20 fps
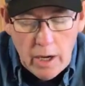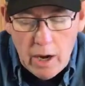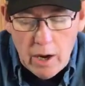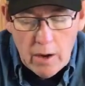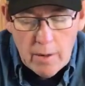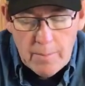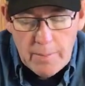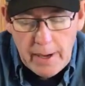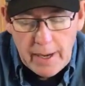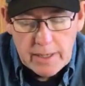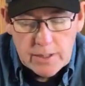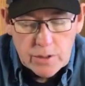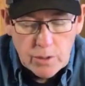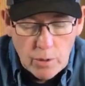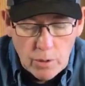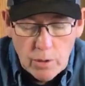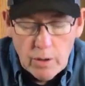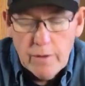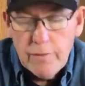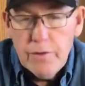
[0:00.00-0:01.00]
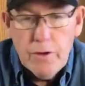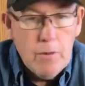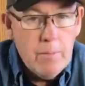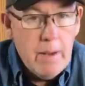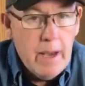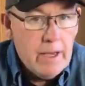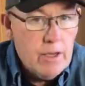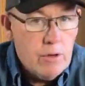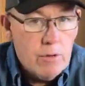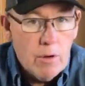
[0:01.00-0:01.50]
on our base,
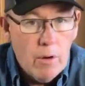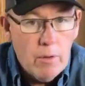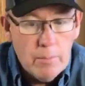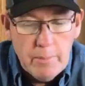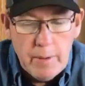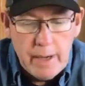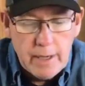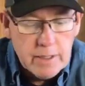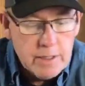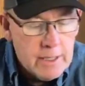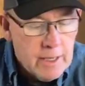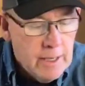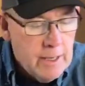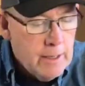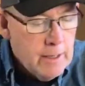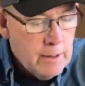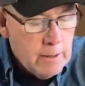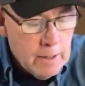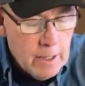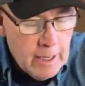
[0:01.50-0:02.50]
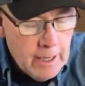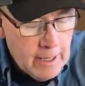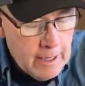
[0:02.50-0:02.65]
or if you make your own base.